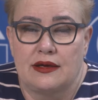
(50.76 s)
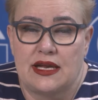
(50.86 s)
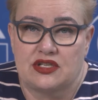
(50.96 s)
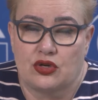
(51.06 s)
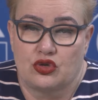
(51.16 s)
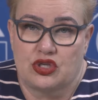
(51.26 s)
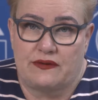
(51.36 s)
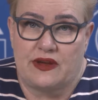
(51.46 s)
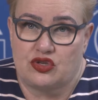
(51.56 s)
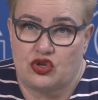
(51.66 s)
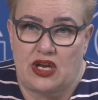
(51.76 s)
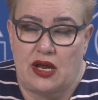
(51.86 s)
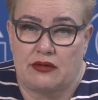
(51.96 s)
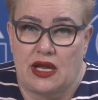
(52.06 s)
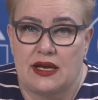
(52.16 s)
nature conservation
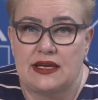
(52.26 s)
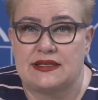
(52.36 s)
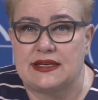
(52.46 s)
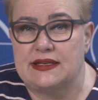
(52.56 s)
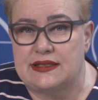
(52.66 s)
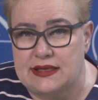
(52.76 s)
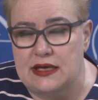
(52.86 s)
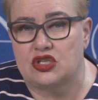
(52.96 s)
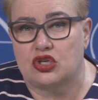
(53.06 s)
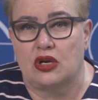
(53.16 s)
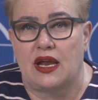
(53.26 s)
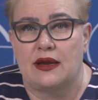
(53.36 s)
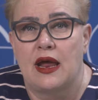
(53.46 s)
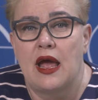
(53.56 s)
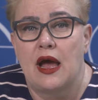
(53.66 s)
area, is essential
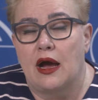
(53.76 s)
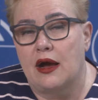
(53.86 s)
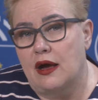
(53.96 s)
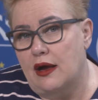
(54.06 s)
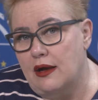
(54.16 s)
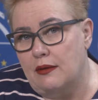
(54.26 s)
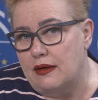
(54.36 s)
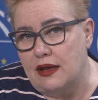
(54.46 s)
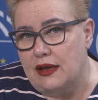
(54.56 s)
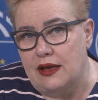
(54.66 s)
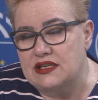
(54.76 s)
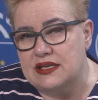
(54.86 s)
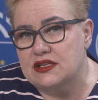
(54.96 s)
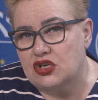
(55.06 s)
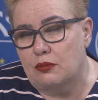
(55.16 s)
and
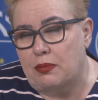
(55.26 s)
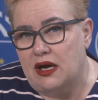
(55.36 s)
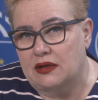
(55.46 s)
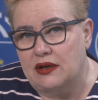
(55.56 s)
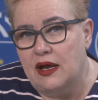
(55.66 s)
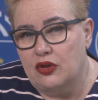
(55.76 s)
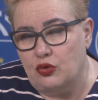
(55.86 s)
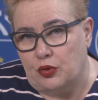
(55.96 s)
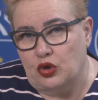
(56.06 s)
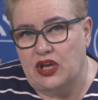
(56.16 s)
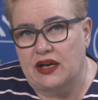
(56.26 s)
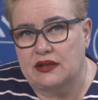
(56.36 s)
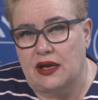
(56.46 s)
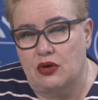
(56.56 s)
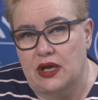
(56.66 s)
essential part to
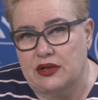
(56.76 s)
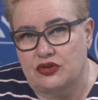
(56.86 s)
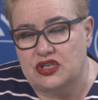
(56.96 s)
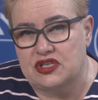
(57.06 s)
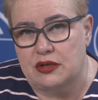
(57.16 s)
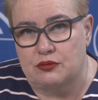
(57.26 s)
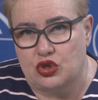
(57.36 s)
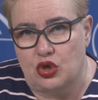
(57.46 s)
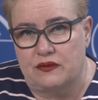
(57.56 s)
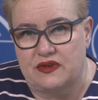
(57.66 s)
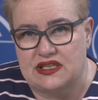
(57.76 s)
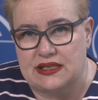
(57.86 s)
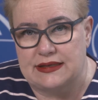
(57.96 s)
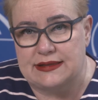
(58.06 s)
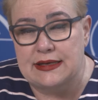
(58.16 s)
protect our ecosystem
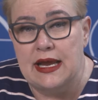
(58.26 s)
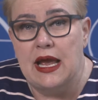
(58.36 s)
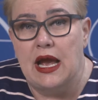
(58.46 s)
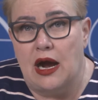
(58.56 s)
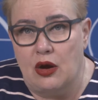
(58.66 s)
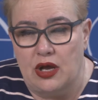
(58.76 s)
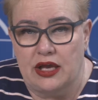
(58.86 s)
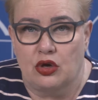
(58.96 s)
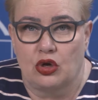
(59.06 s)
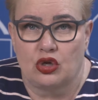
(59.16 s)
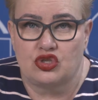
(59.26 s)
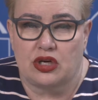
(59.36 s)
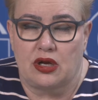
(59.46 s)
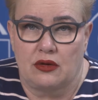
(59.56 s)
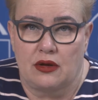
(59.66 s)
services, our
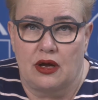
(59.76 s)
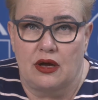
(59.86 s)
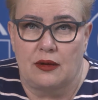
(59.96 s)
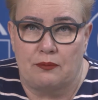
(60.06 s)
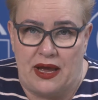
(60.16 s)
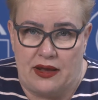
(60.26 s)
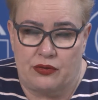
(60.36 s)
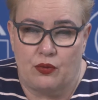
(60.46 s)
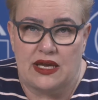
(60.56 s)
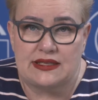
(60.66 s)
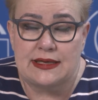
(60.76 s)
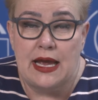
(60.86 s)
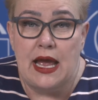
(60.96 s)
ecological pathways,